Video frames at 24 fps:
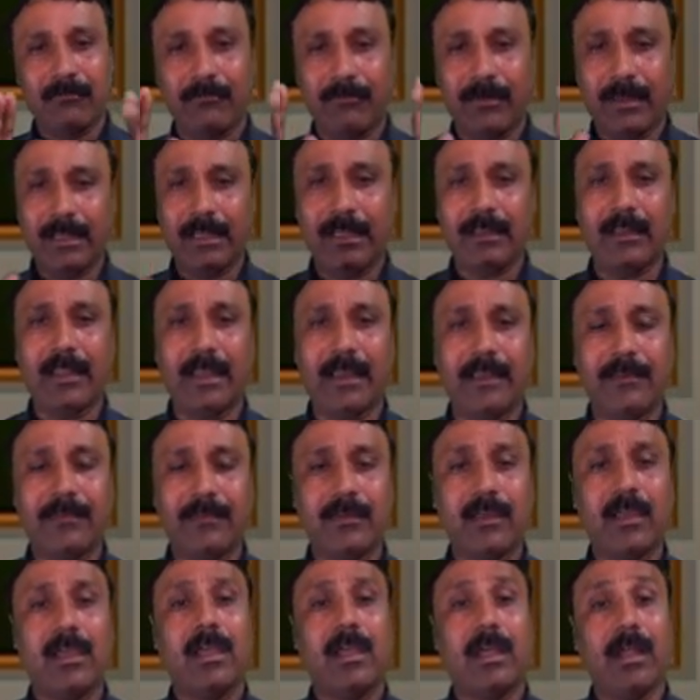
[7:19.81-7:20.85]
very
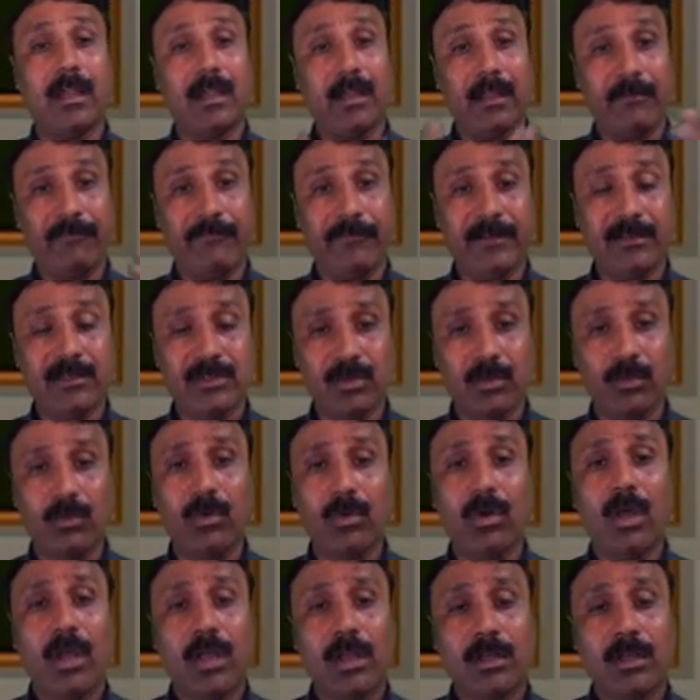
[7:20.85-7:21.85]
nice and effective.